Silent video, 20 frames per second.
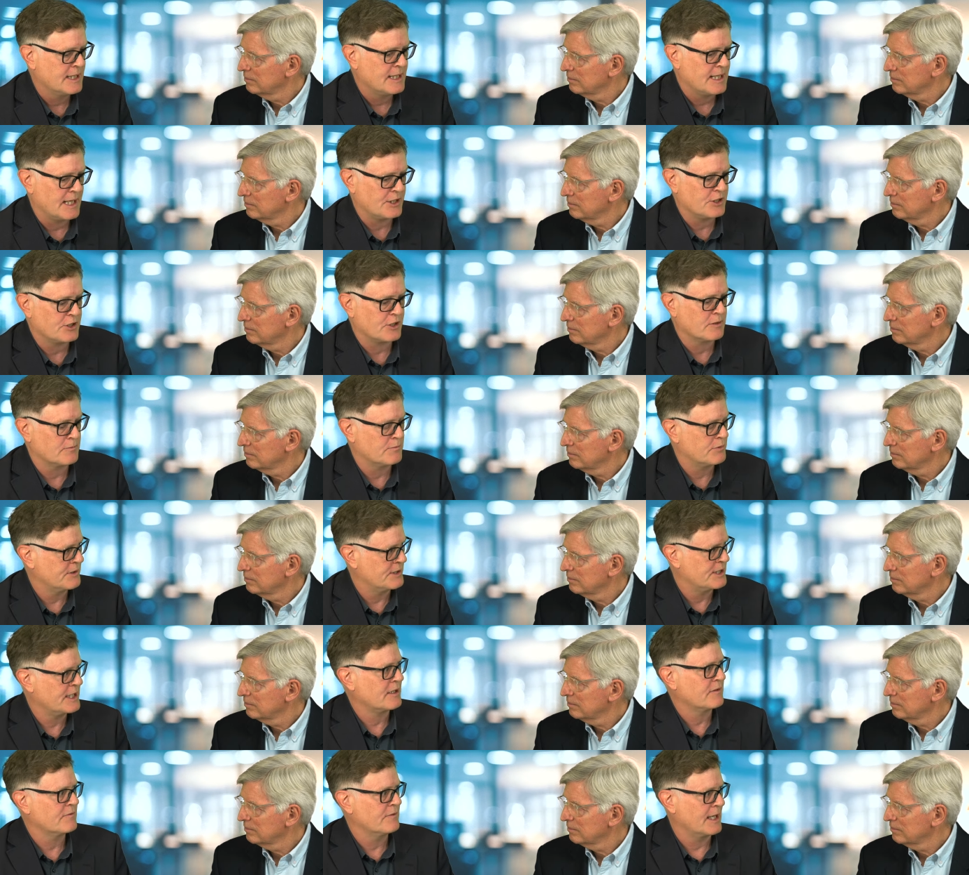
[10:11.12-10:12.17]
Speaker 1: and you can
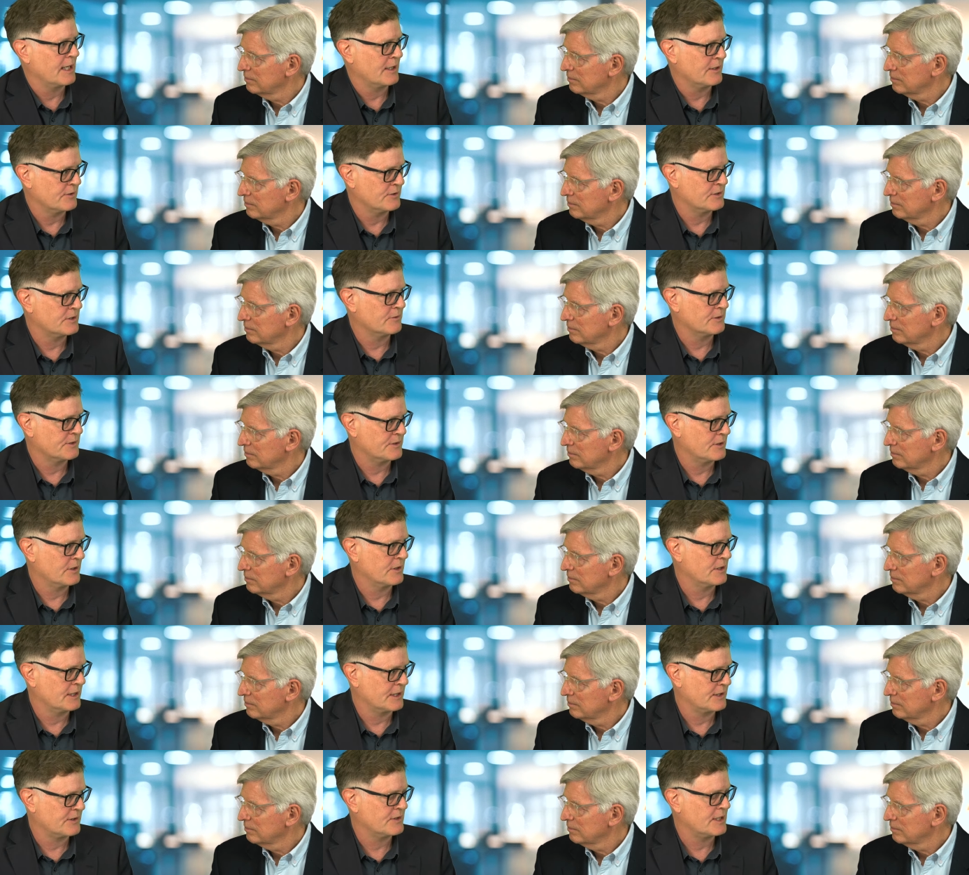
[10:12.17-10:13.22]
predict values to a certain
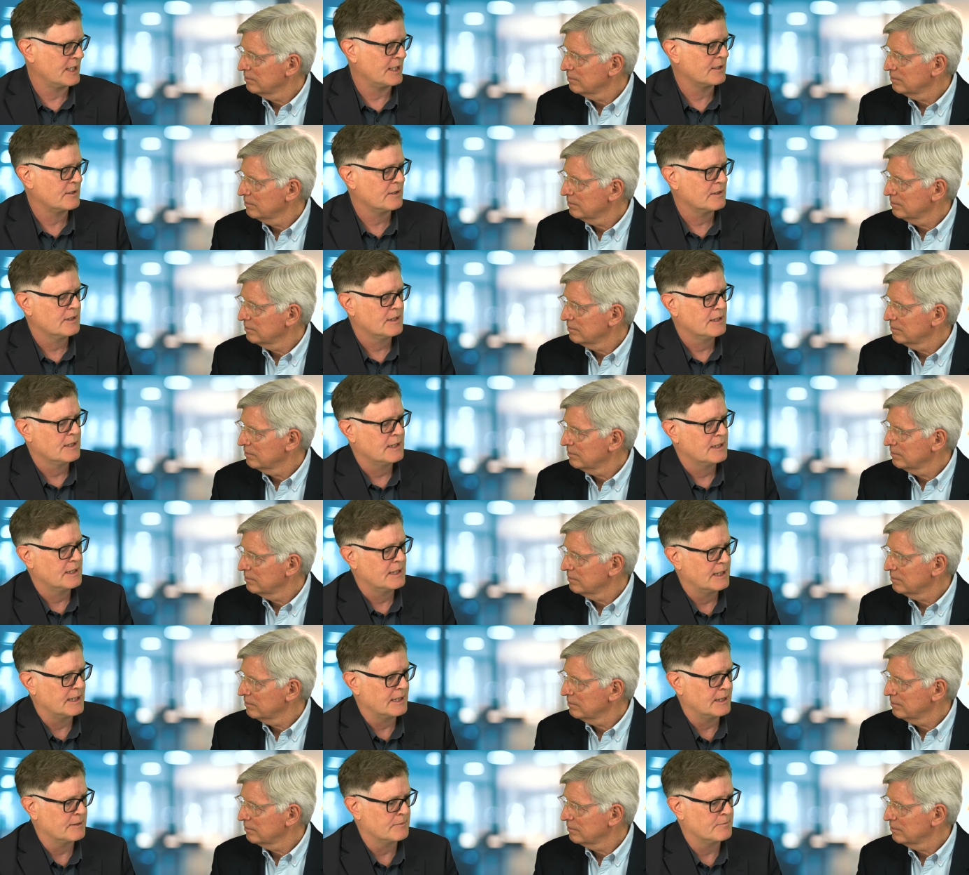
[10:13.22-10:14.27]
extent,
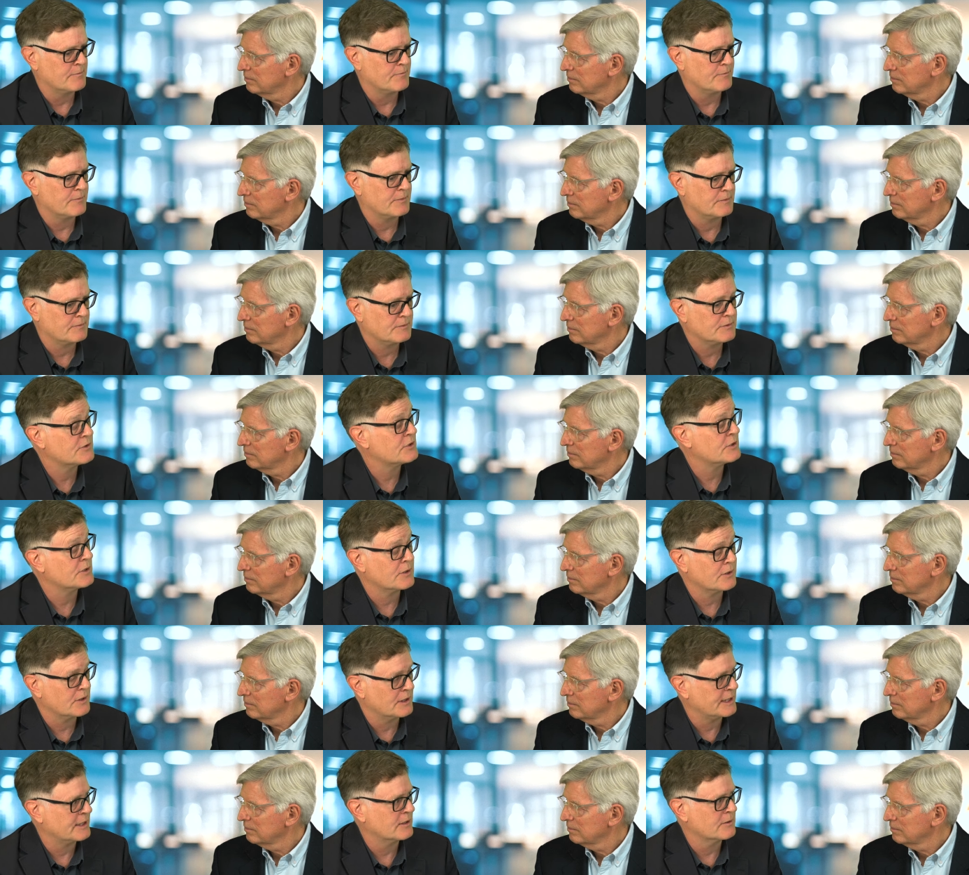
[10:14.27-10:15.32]
um,
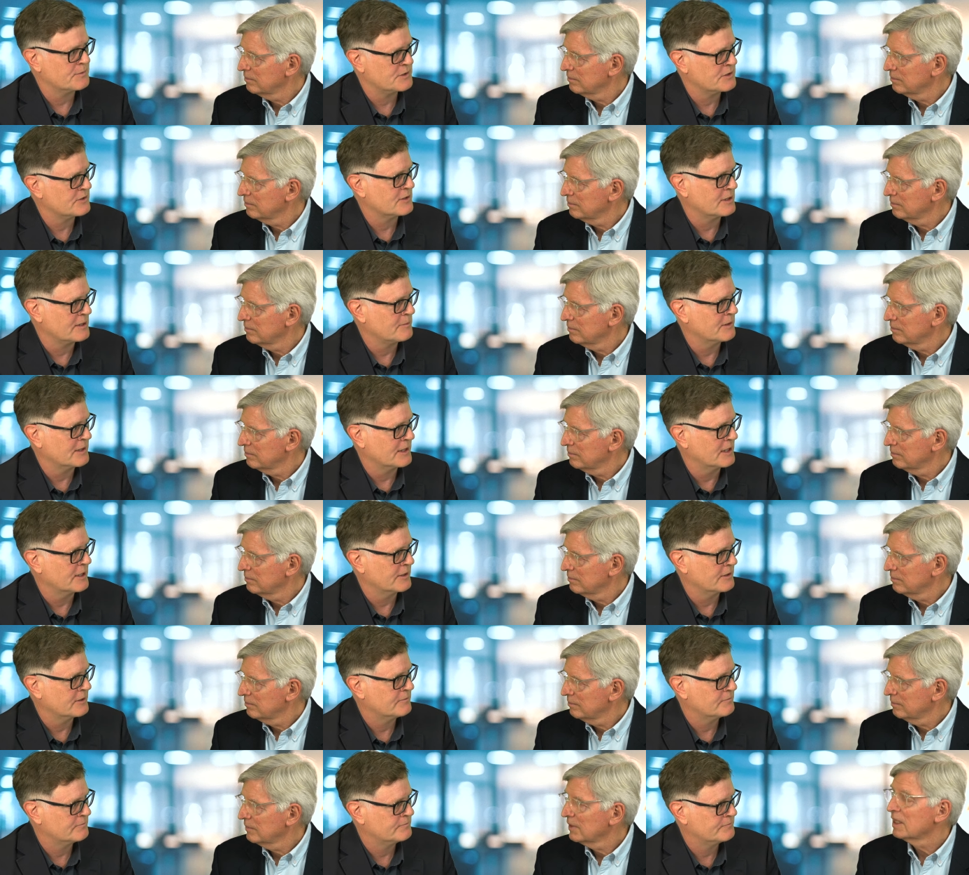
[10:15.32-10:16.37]
certainly helps you sleep at night.
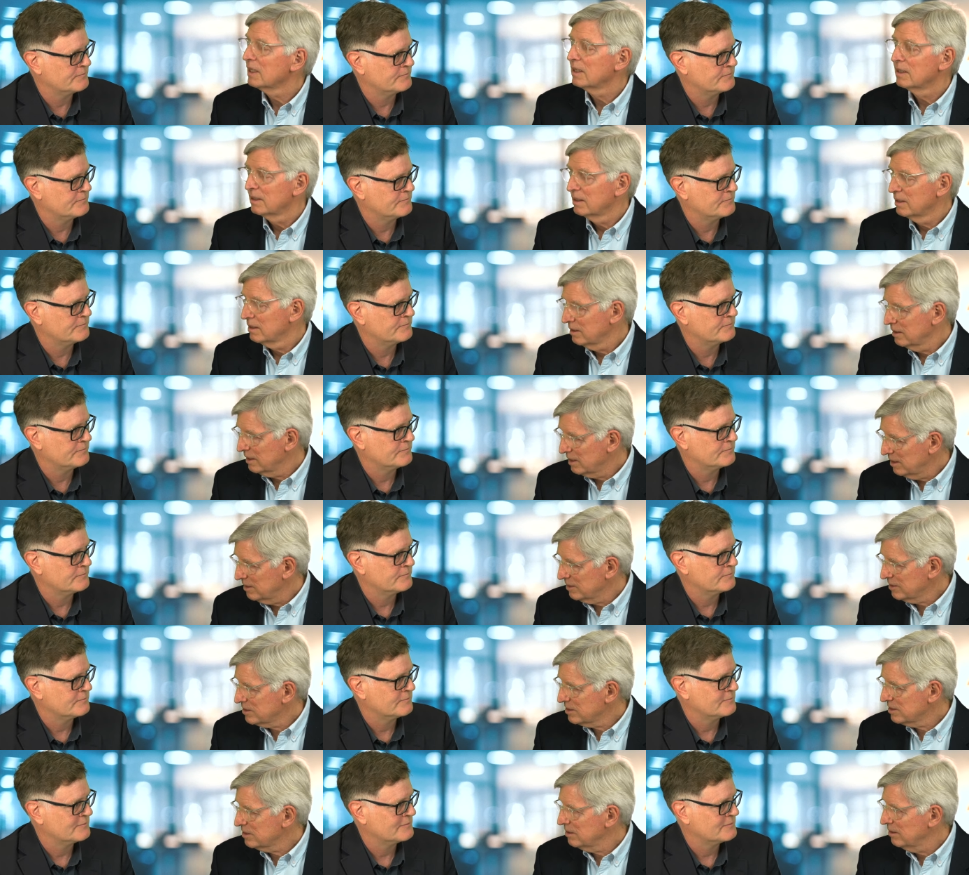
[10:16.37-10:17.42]

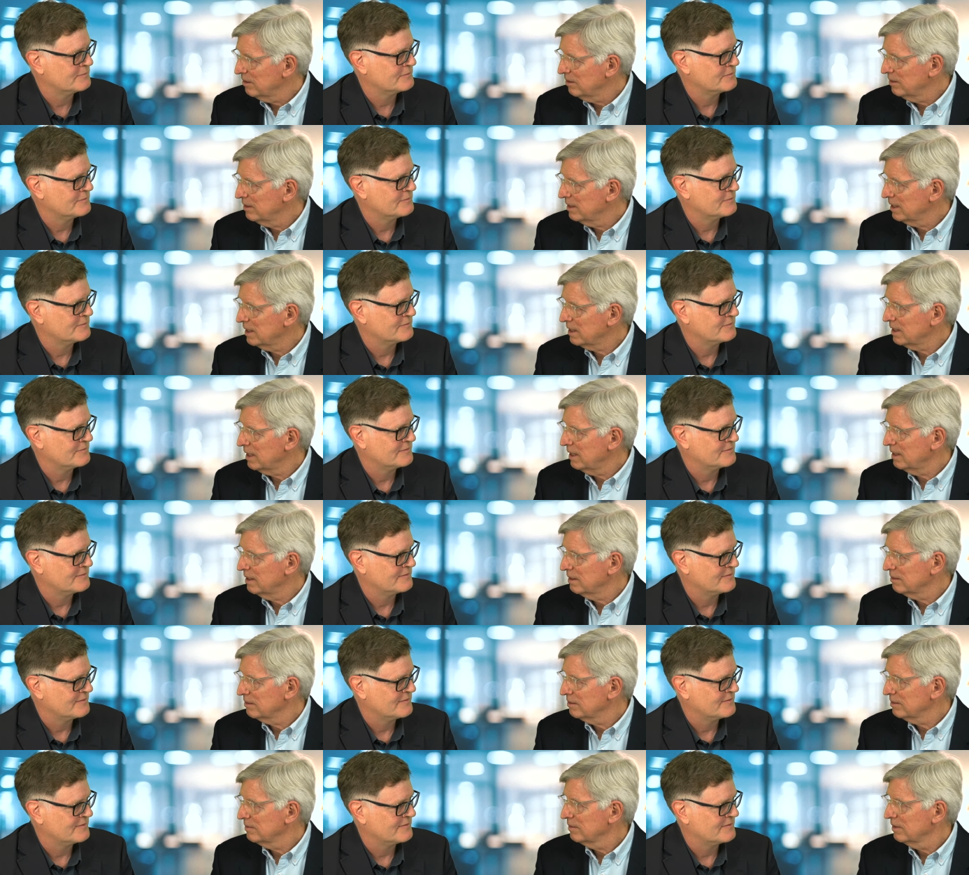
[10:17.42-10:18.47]
Speaker 2: Nicholas, on that
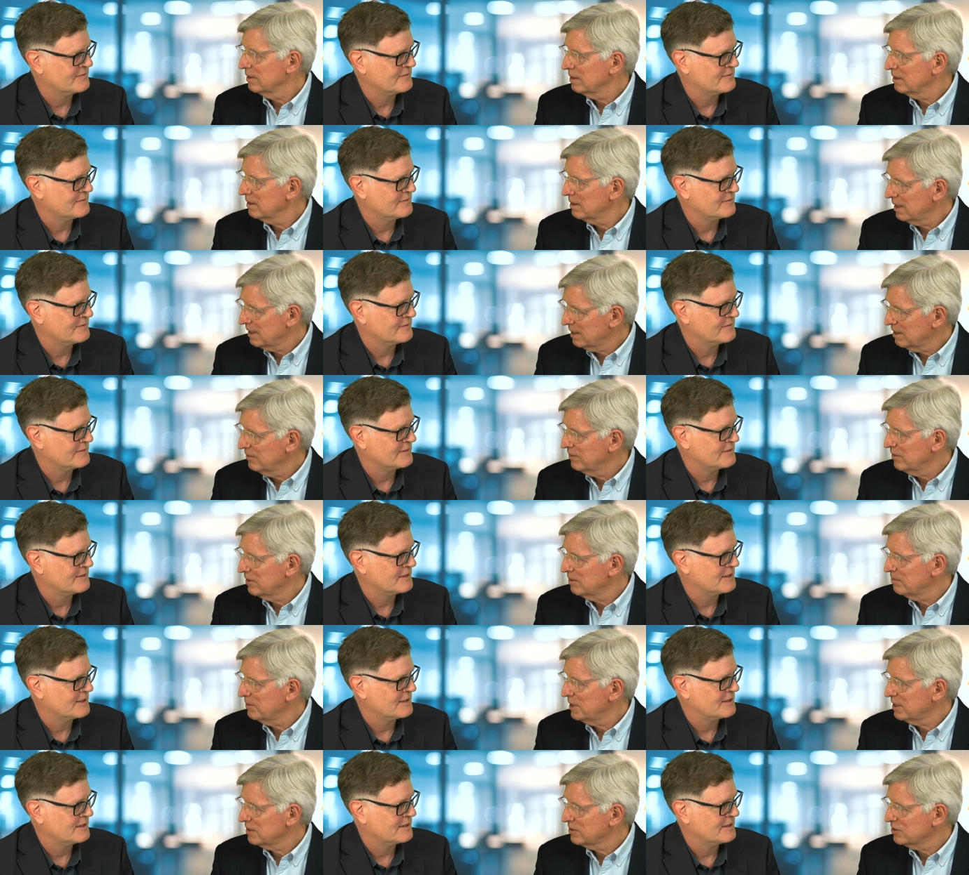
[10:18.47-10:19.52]
note, thank you very
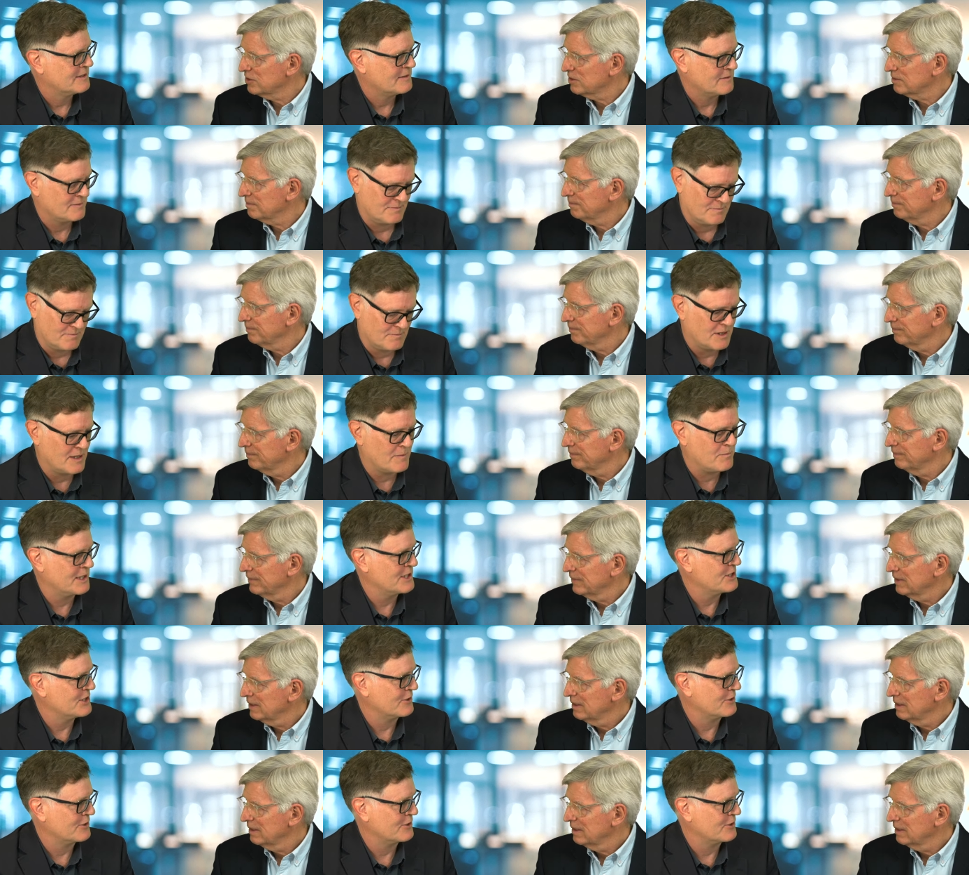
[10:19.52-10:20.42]
much.
Speaker 1: My pleasure,